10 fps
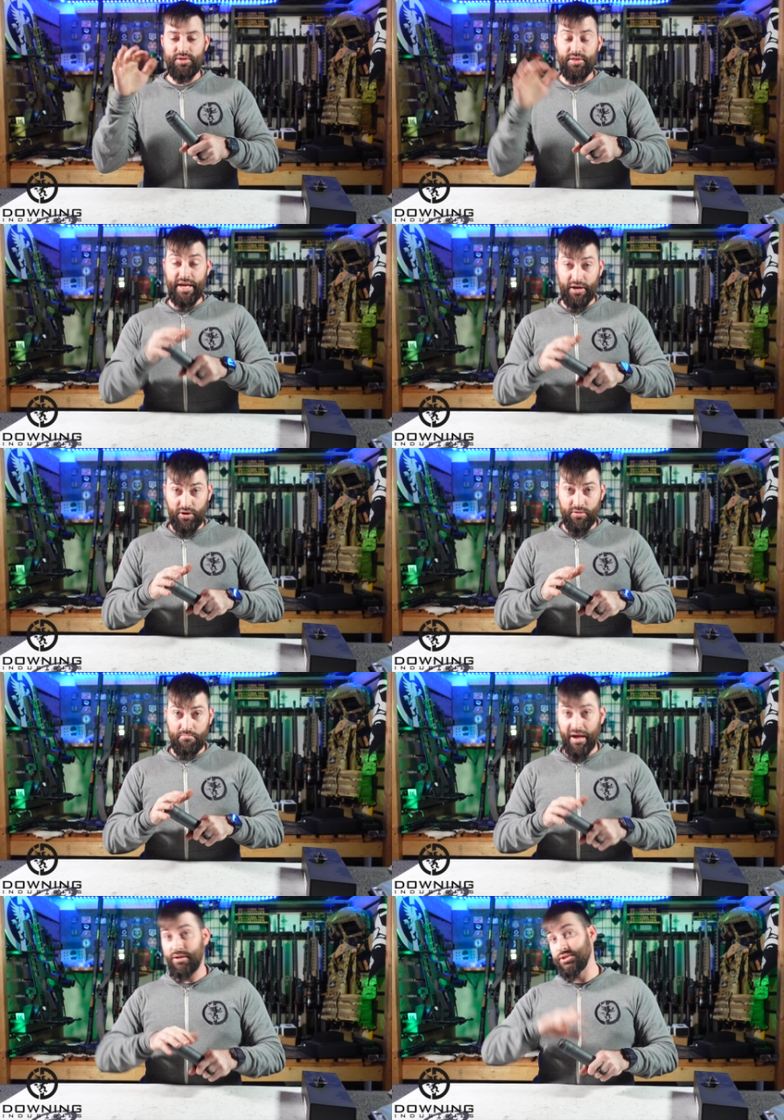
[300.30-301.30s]
their
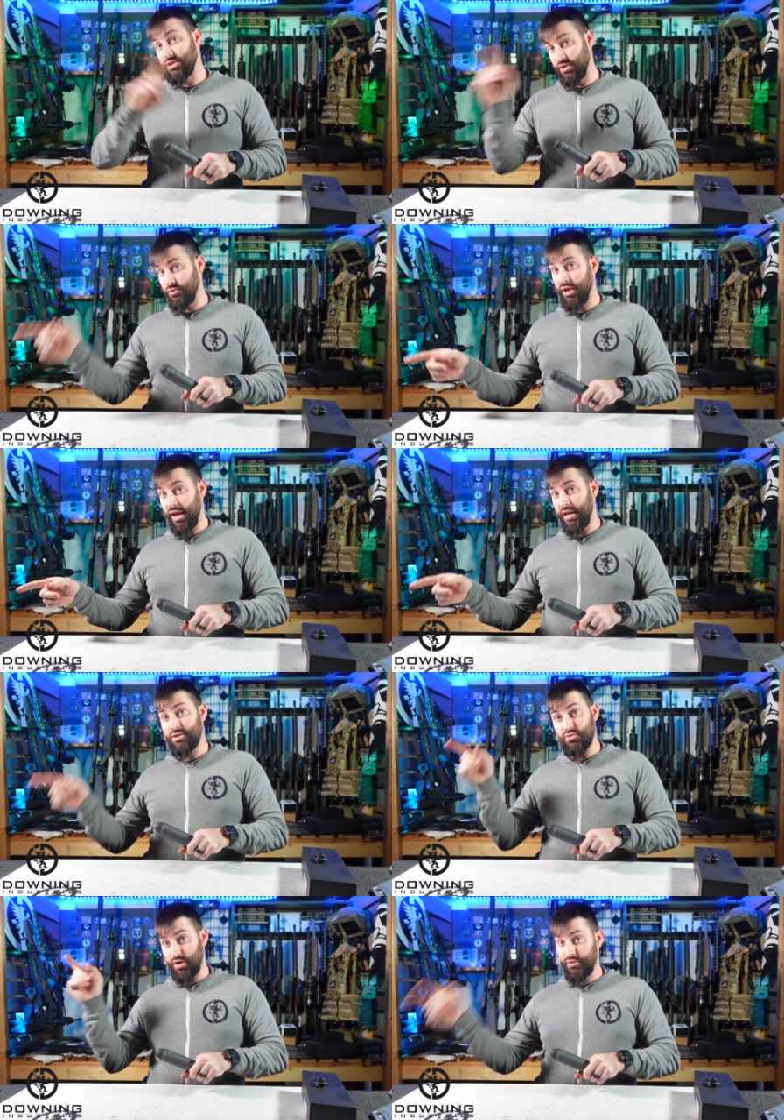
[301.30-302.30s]
mounts on other
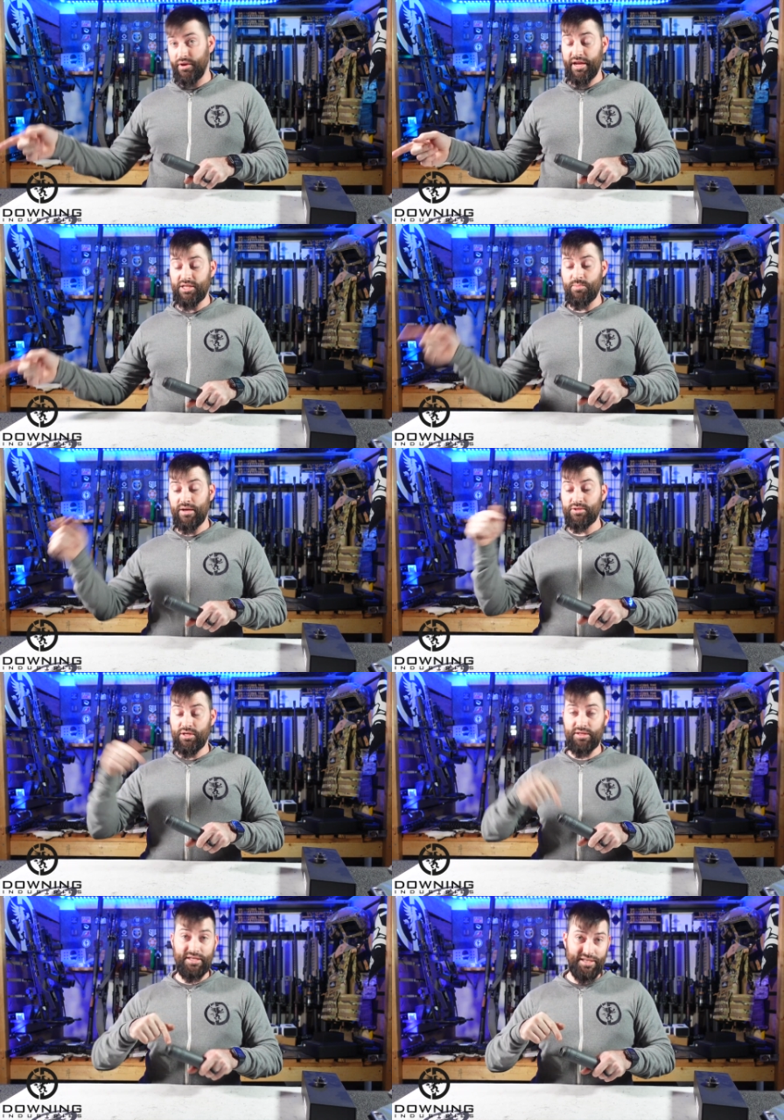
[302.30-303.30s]
cans or other cans mounts
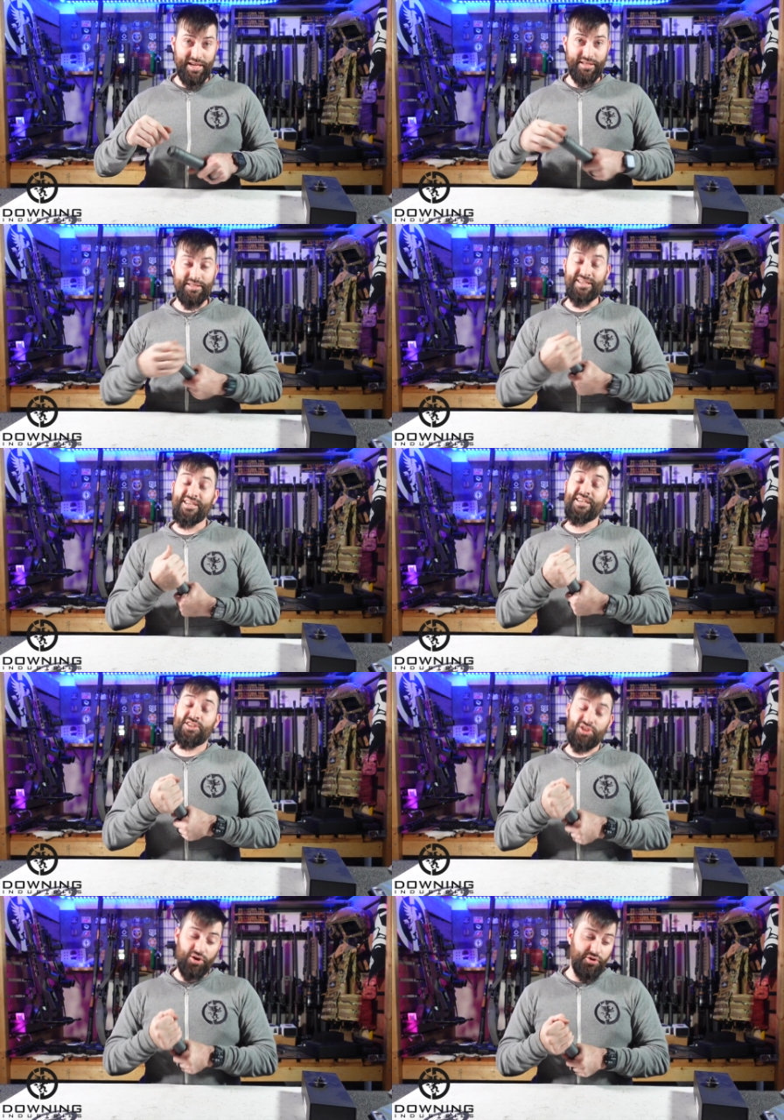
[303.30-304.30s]
on these cans.
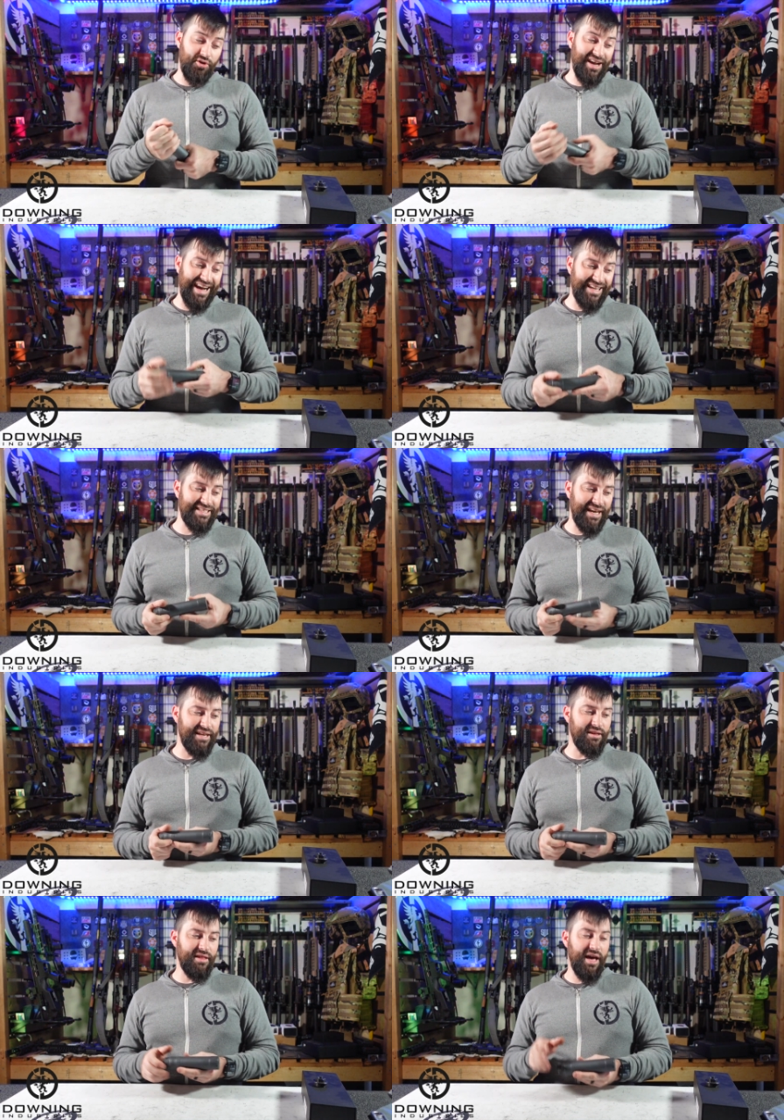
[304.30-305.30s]
So you're kind of
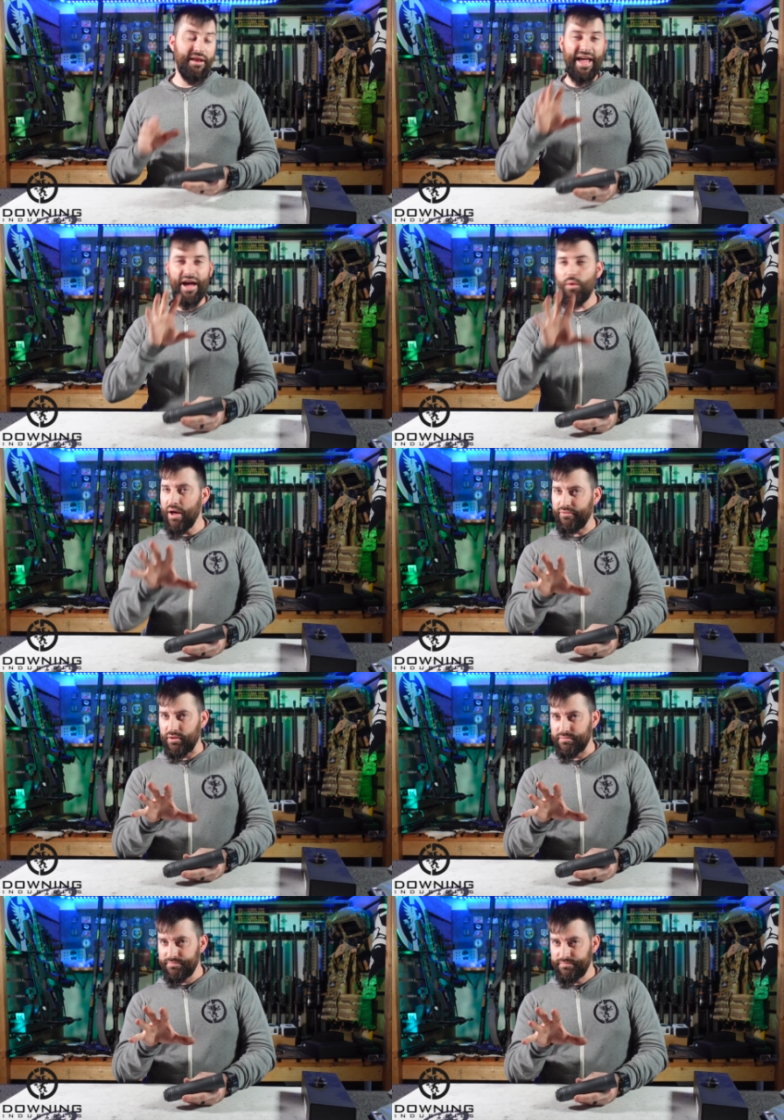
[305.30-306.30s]
tied into that.
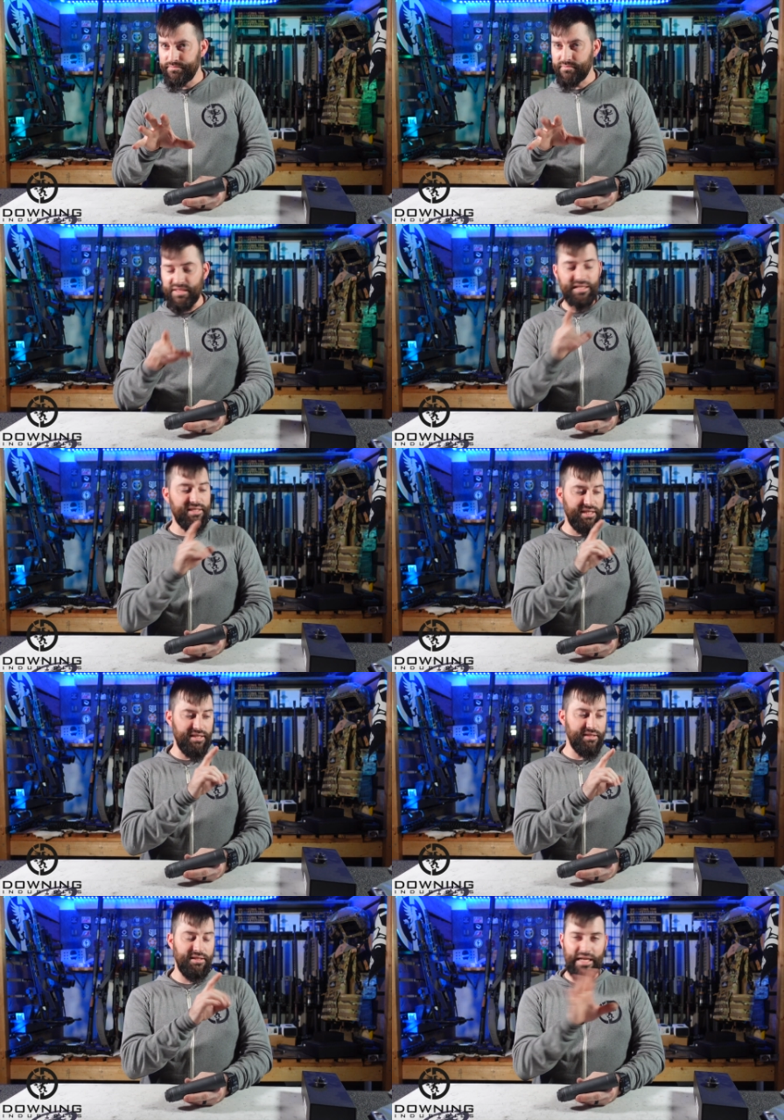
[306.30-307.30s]
However, this
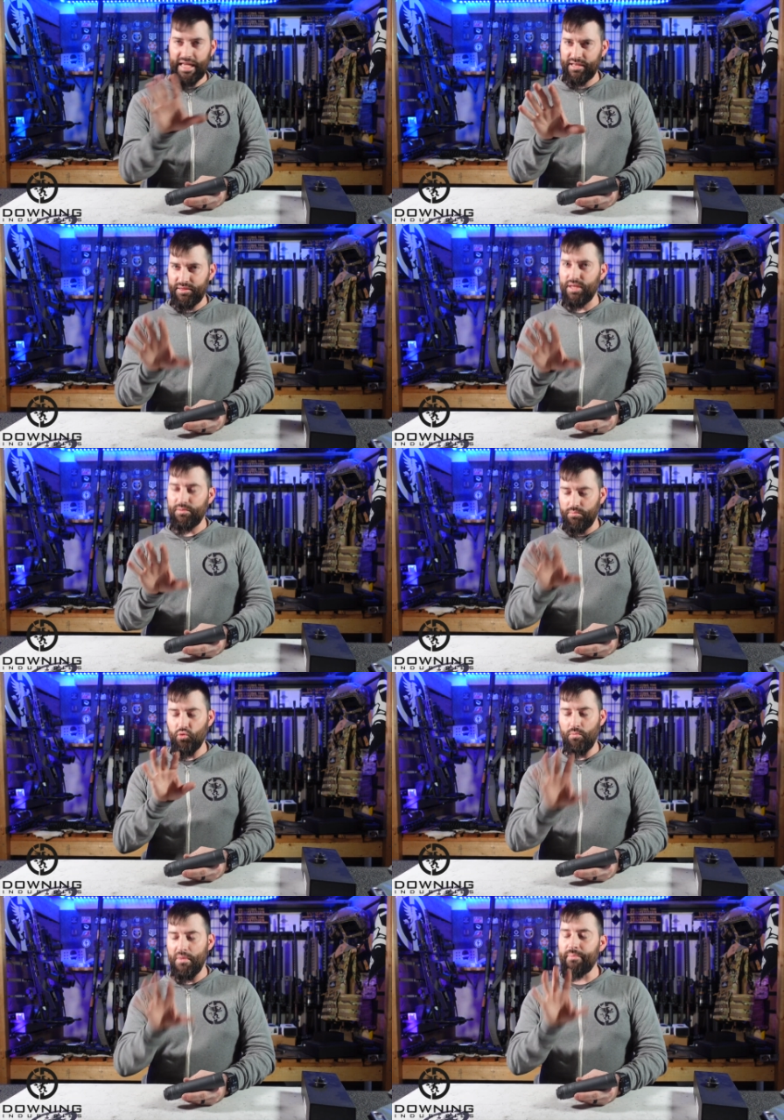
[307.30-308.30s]
is, again, think
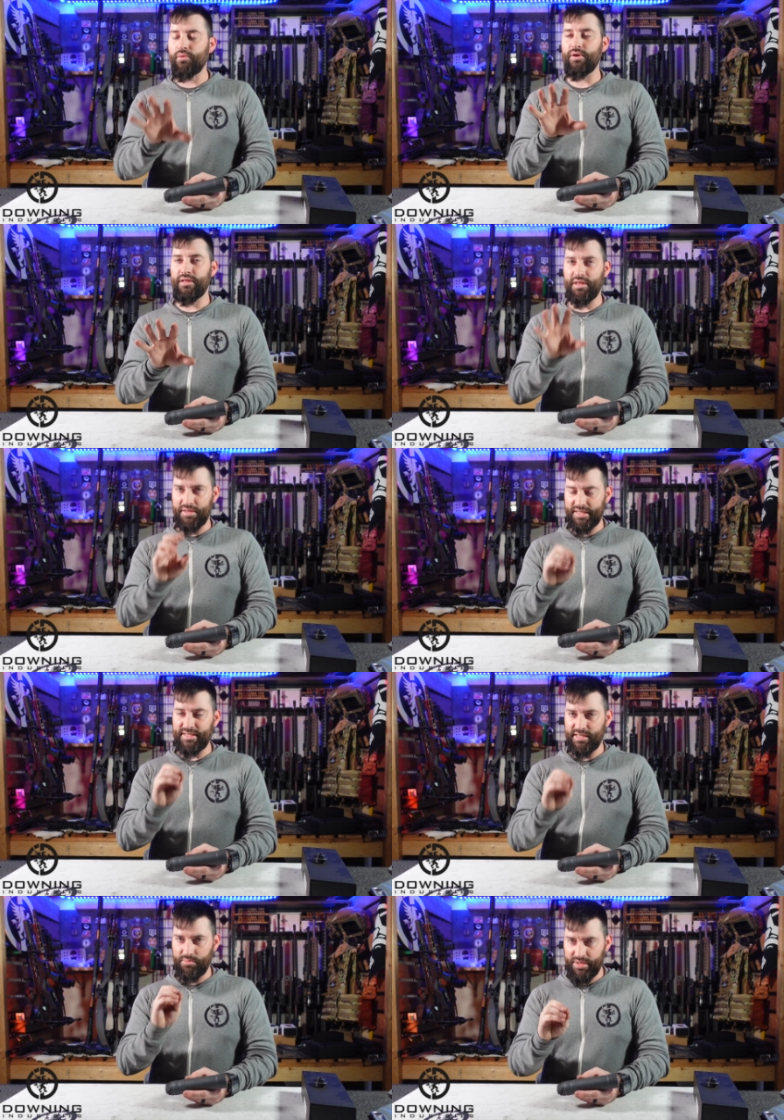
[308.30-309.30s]
remembering that this
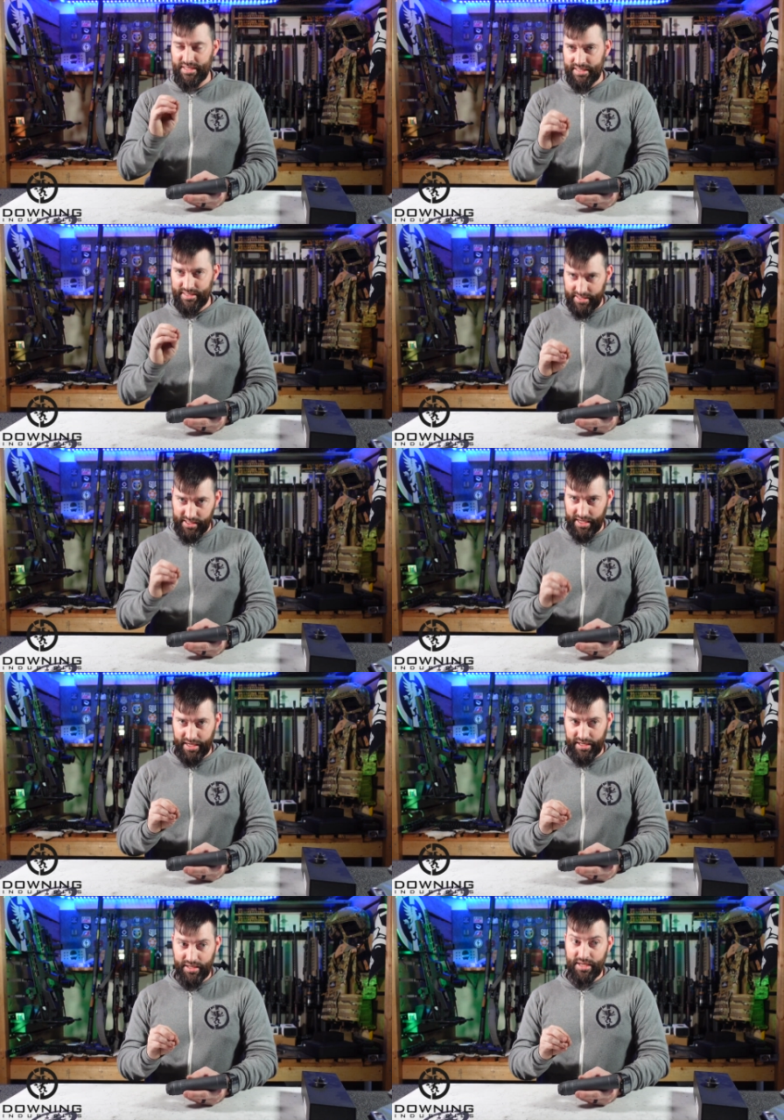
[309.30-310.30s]
is a PCC can,